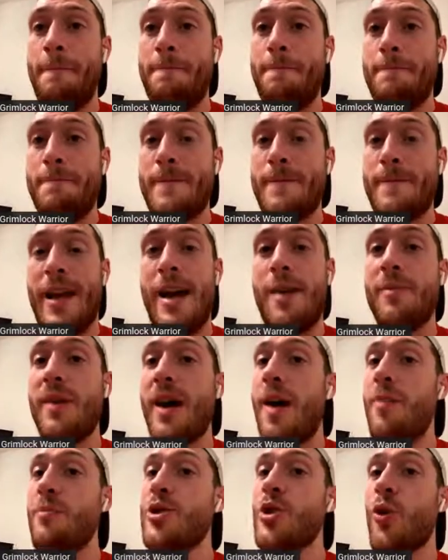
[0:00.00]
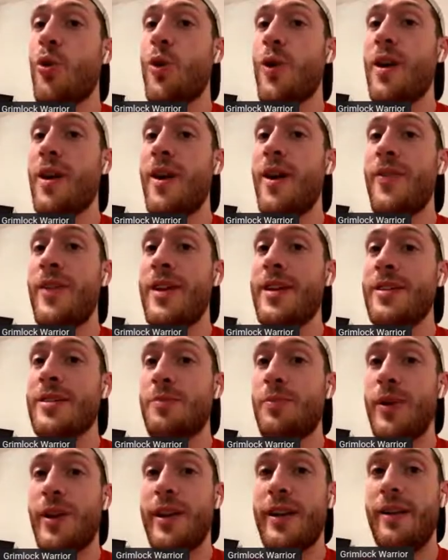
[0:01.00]
I'm torn on this,
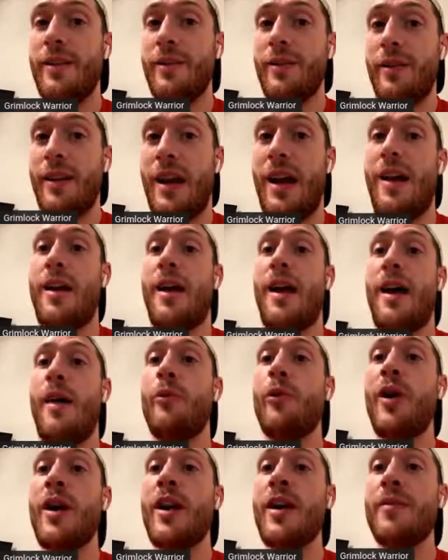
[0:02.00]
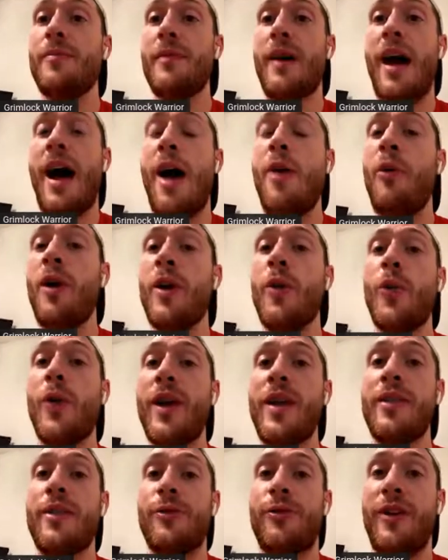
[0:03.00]
but I want to win
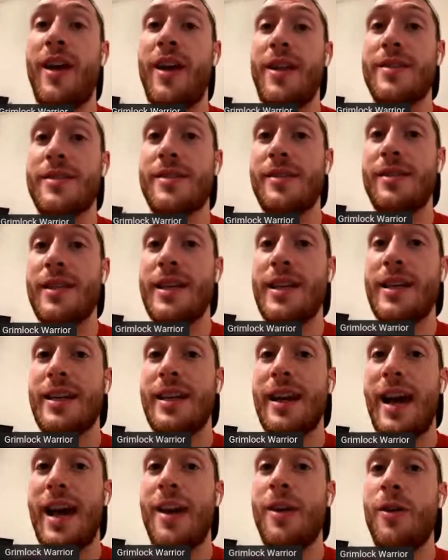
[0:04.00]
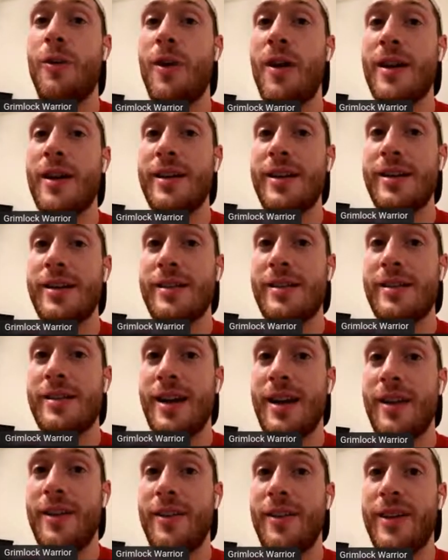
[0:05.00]
the fantasy league. I don't want to
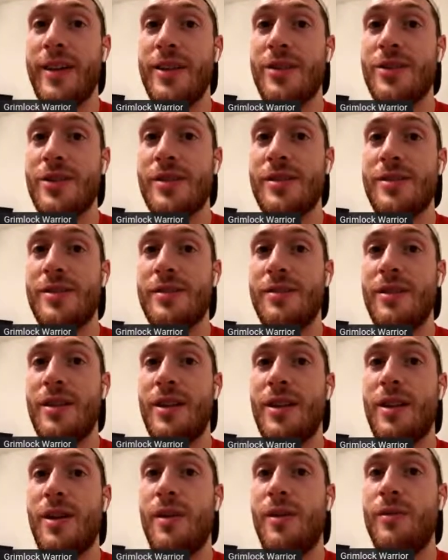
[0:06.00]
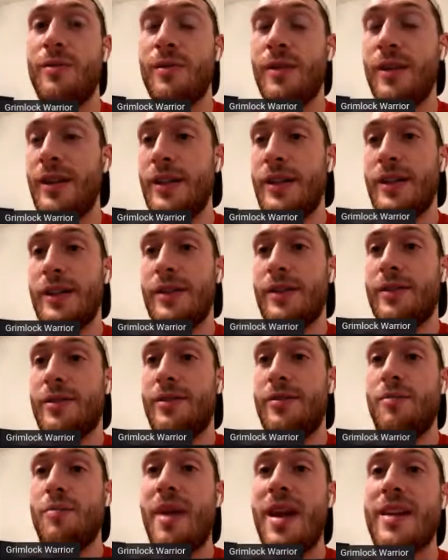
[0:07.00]
necessarily just,
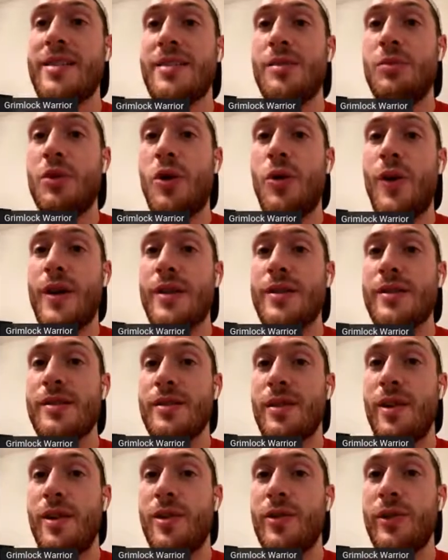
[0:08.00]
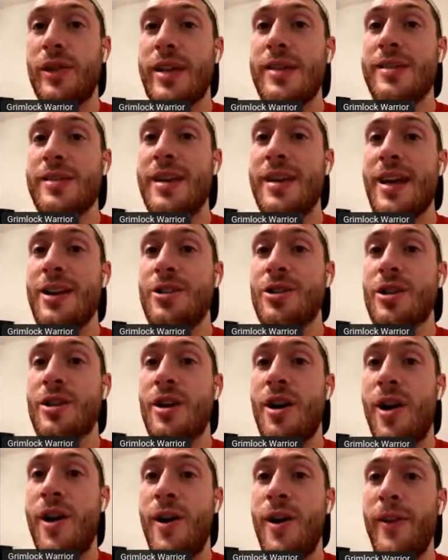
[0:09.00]
make some noise. So let's take
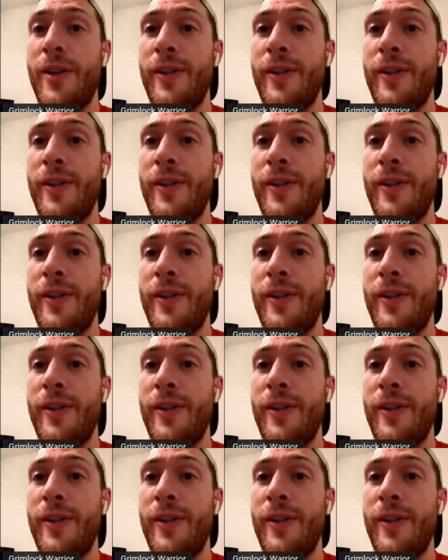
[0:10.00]
Shenault.